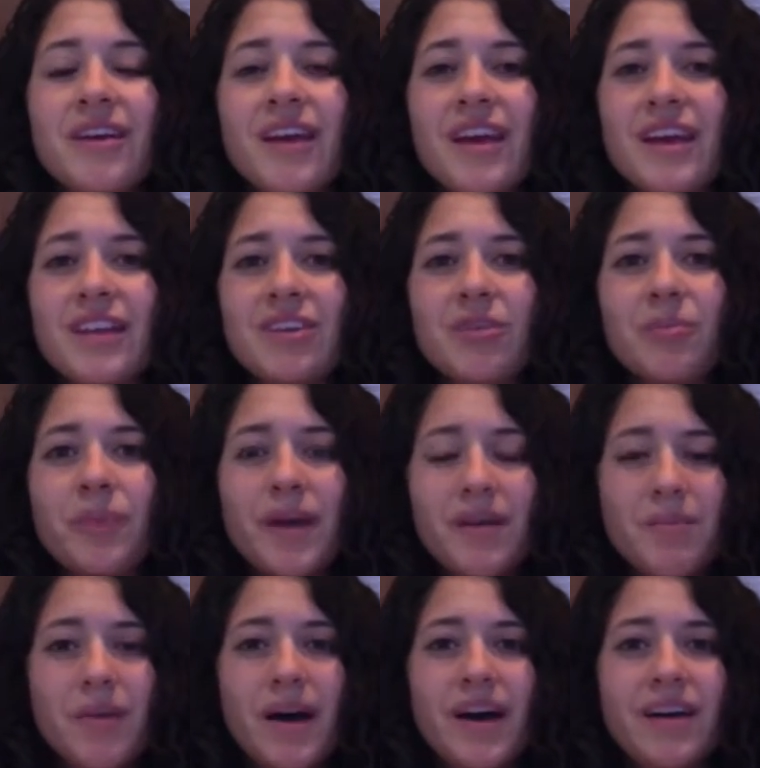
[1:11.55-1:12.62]
and your
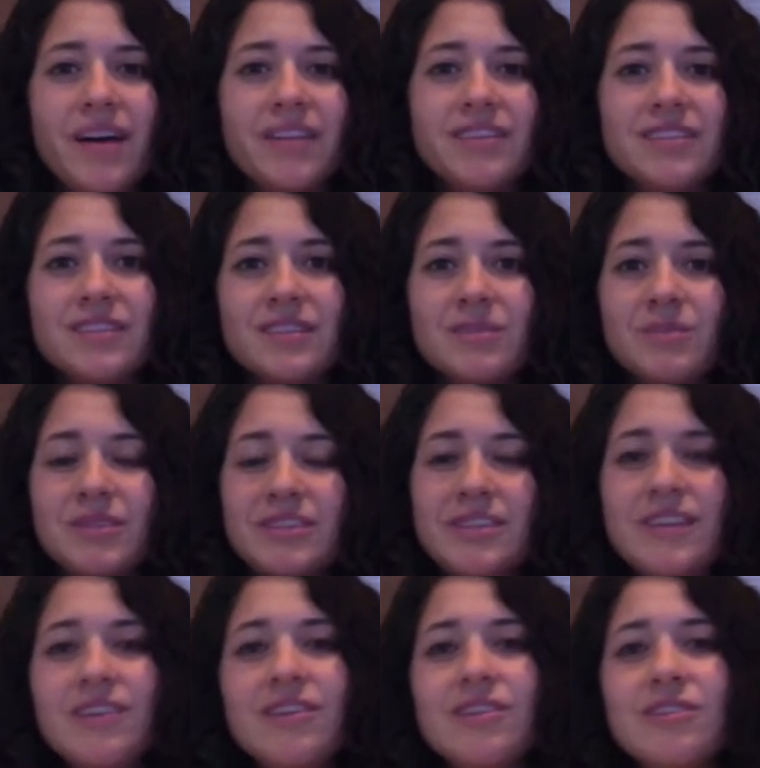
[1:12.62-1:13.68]
pen pal is this
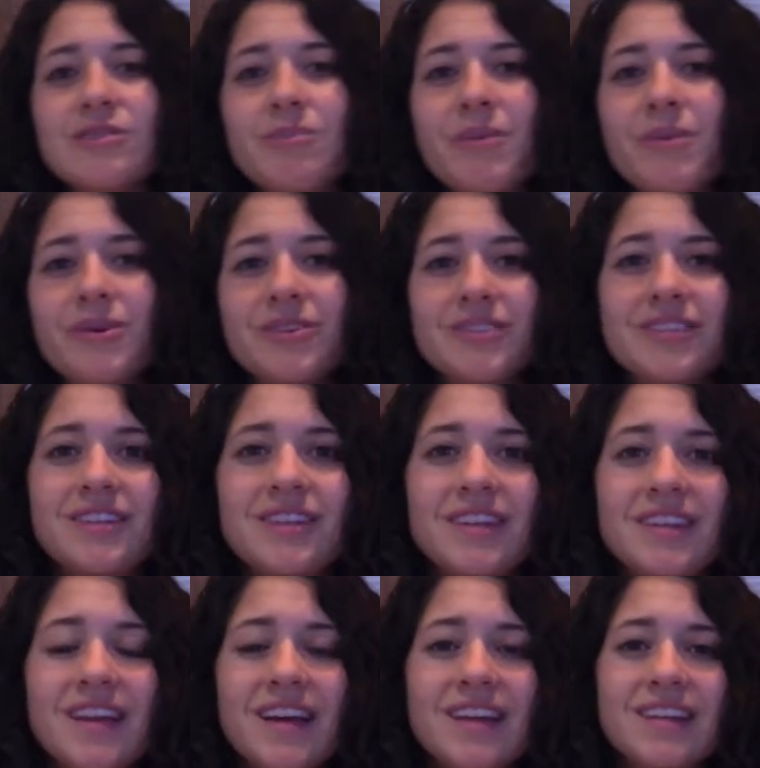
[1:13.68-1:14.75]
mysterious
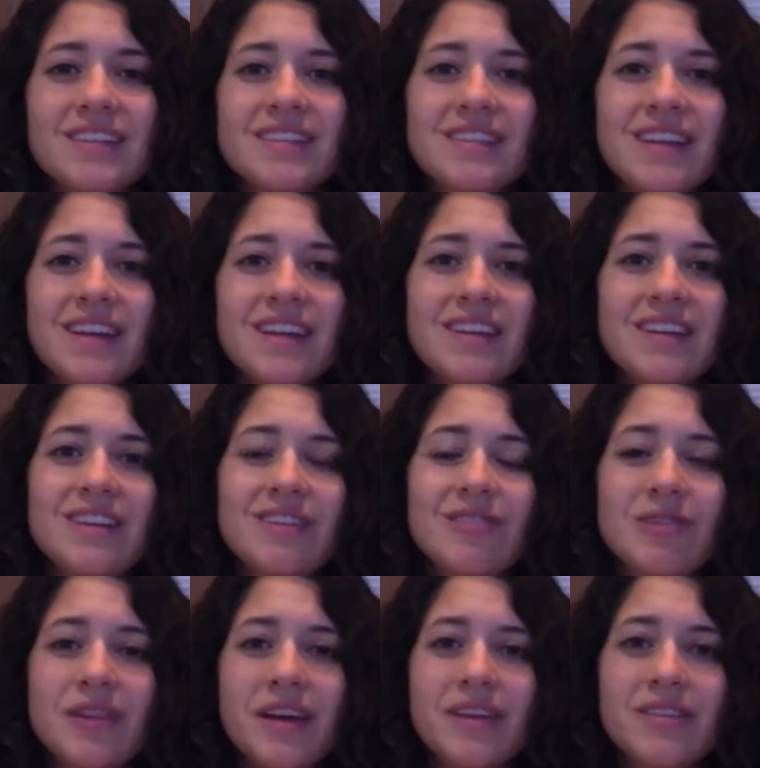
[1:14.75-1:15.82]
person that has sent
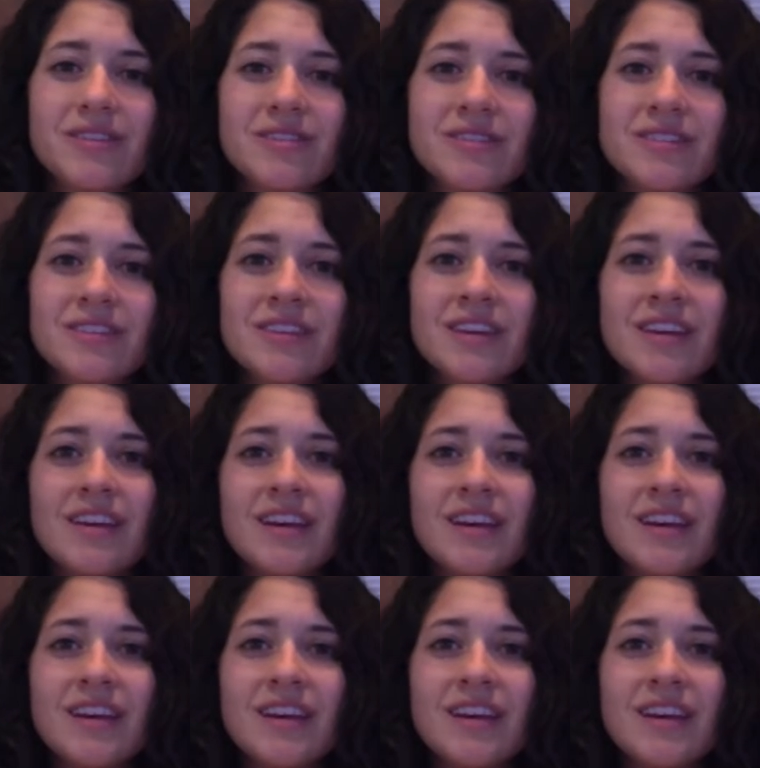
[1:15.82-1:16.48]
you letters